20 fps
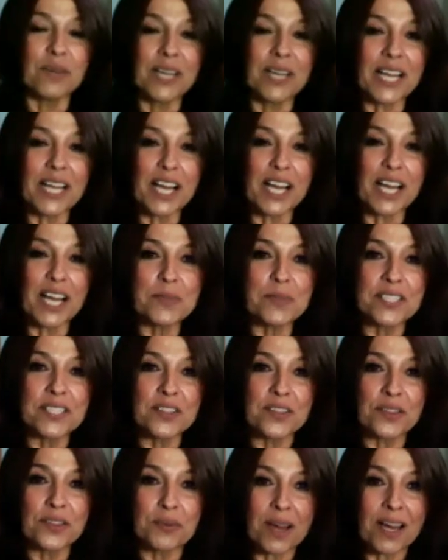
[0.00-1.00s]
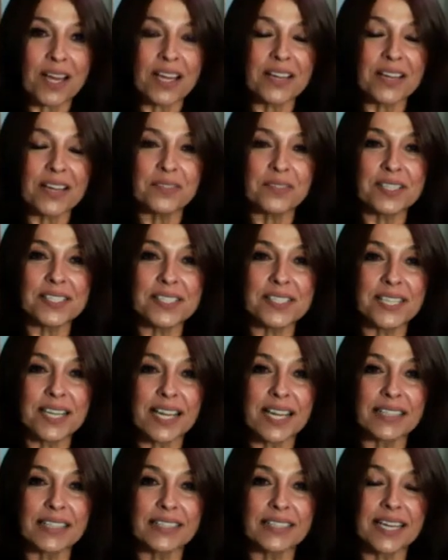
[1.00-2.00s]
helps me to thrive is that
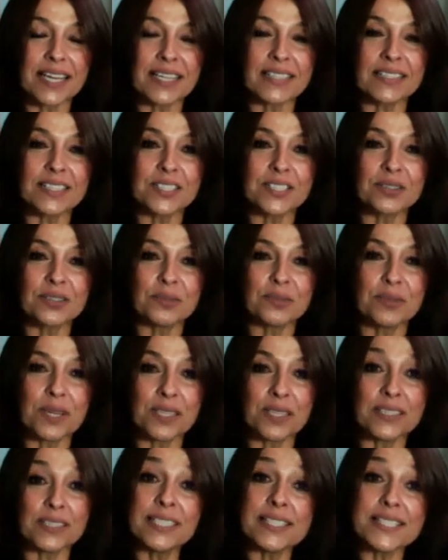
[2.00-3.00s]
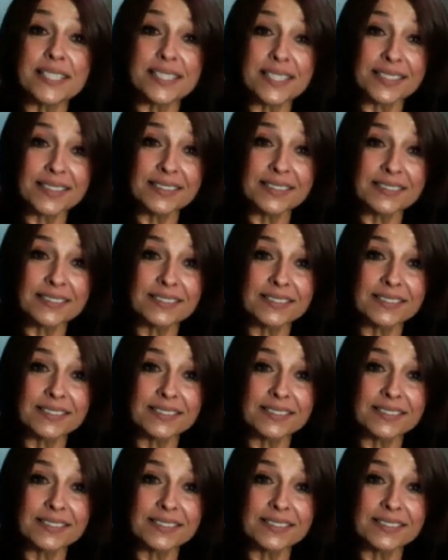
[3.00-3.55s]
I'd like to listen.